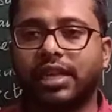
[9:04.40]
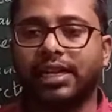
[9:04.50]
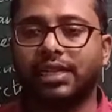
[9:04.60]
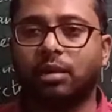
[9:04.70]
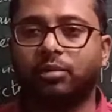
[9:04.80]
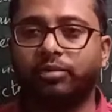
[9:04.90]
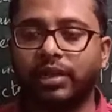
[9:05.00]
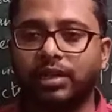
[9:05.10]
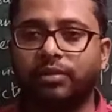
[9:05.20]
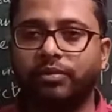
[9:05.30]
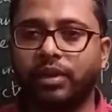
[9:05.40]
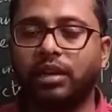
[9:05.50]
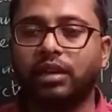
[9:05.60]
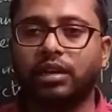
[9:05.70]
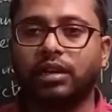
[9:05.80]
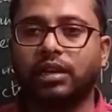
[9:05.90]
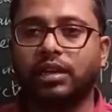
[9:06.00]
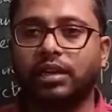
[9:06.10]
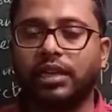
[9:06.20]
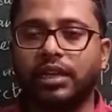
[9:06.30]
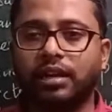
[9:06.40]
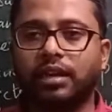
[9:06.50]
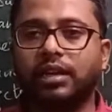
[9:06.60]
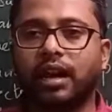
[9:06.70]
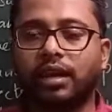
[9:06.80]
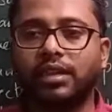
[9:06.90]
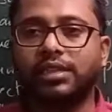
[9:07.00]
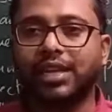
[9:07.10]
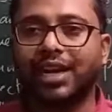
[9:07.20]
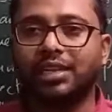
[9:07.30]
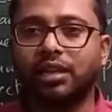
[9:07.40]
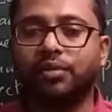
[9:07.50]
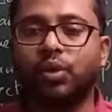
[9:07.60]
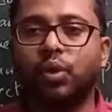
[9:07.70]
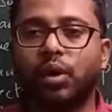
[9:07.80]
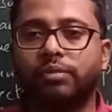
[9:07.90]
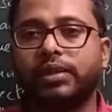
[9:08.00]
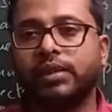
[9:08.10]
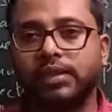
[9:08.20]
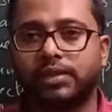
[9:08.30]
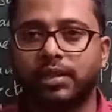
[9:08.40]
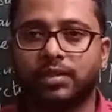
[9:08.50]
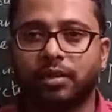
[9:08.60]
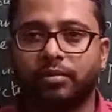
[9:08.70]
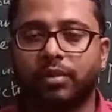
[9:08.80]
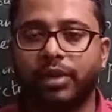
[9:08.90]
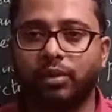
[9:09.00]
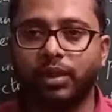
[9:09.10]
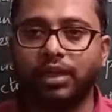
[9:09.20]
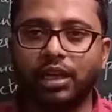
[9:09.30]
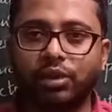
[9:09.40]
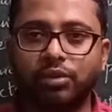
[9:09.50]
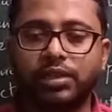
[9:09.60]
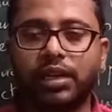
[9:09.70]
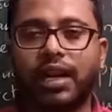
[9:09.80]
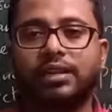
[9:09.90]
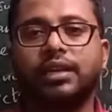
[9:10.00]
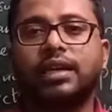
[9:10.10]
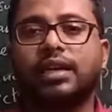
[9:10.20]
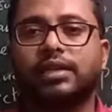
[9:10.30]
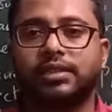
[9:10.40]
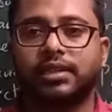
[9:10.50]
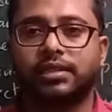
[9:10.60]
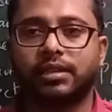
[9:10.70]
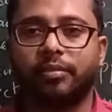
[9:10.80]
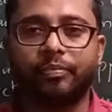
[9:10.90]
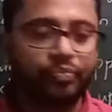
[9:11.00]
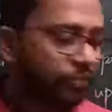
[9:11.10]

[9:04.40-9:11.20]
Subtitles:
diagram, we will clearly understand the flow of the system between the user and the system.